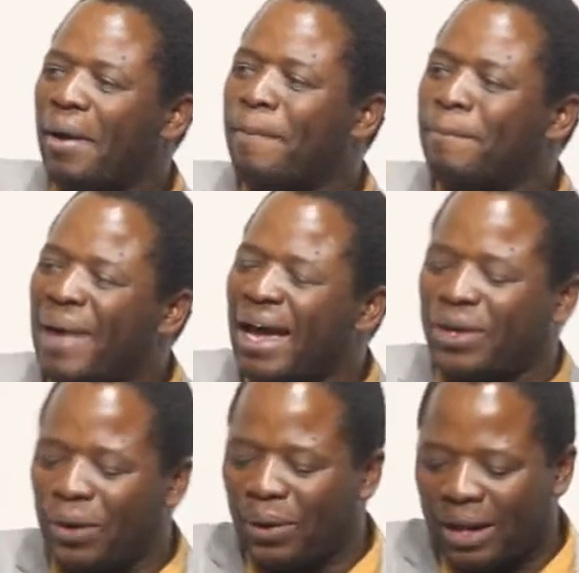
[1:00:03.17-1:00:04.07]

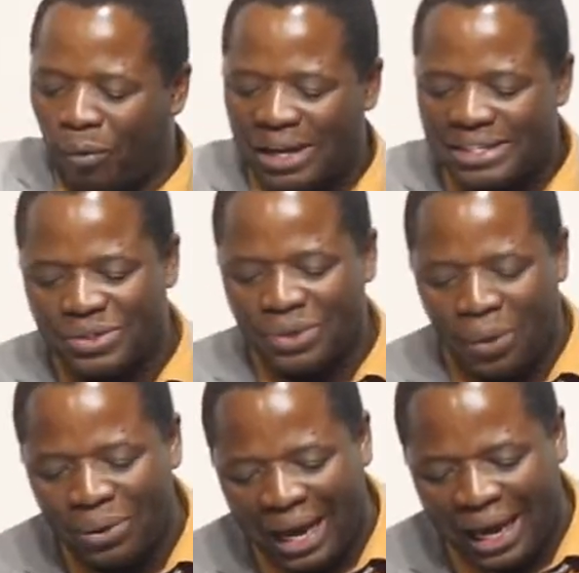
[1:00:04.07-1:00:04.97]
make your request
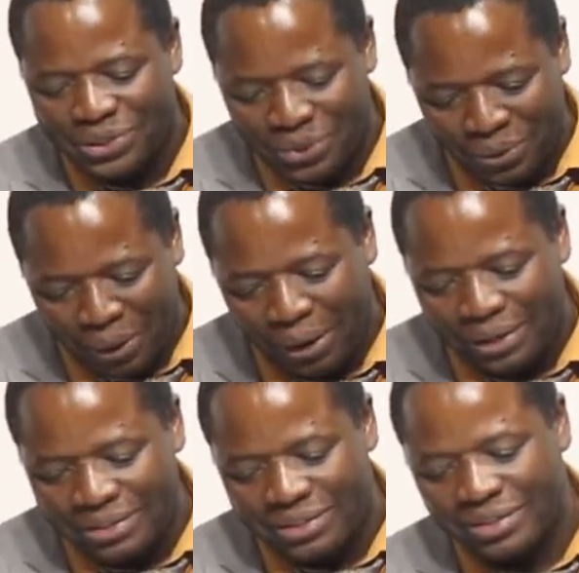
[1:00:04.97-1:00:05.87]
known unto
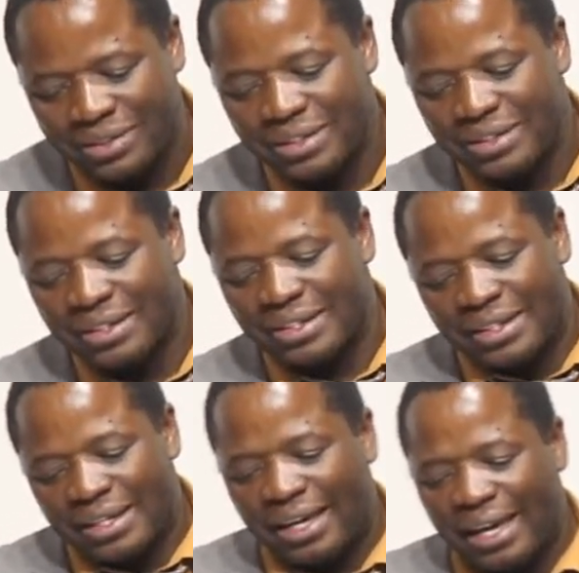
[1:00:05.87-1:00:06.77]
God.
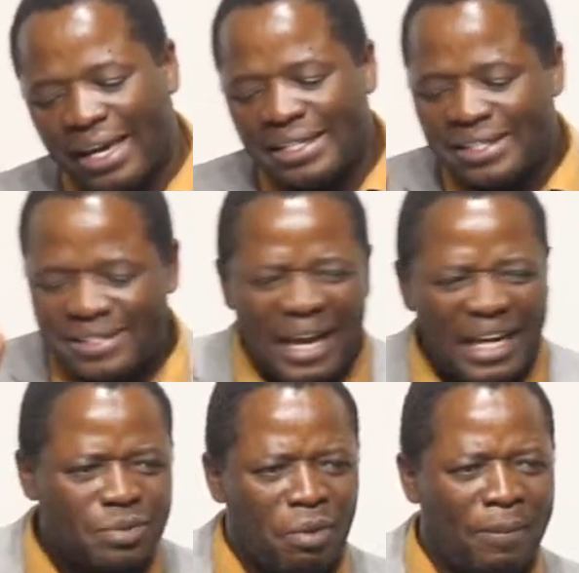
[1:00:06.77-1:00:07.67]
In
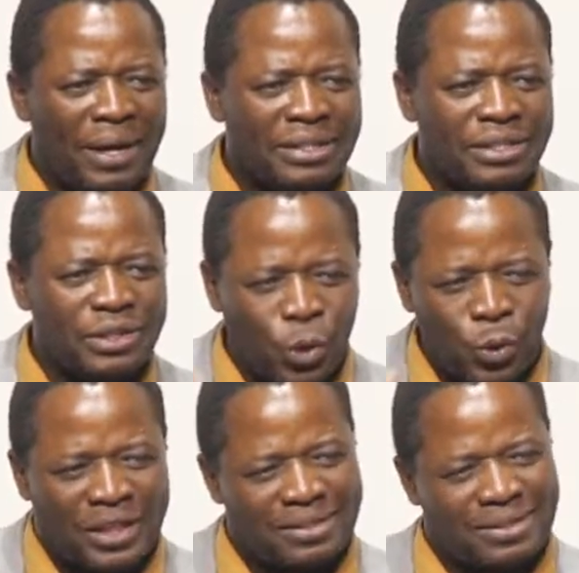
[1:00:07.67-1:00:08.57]
such moment, do
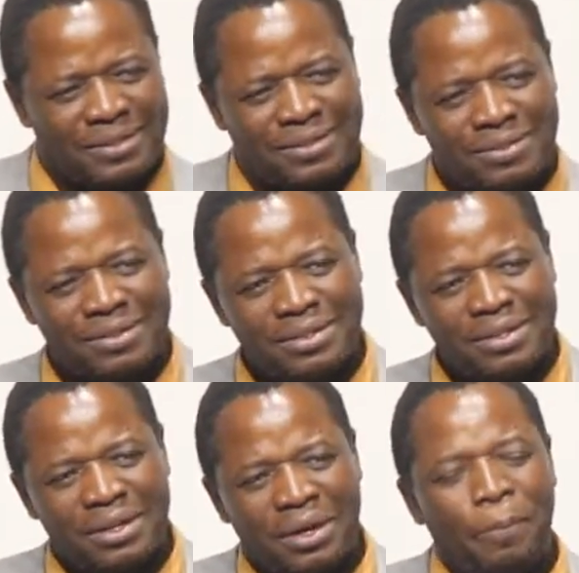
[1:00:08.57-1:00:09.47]
this.
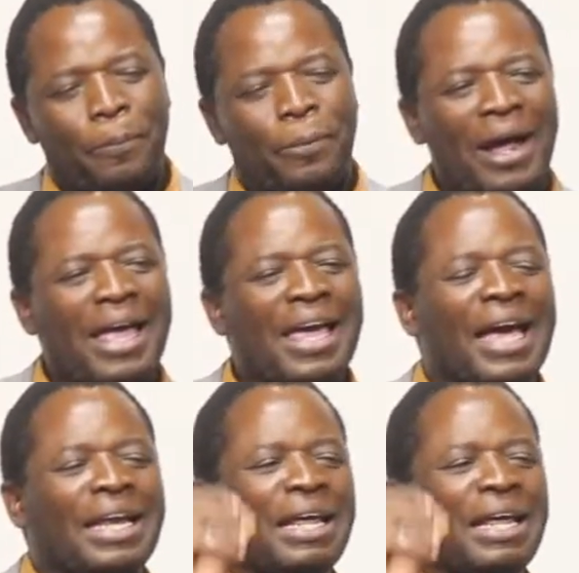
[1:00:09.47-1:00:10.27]
Pray an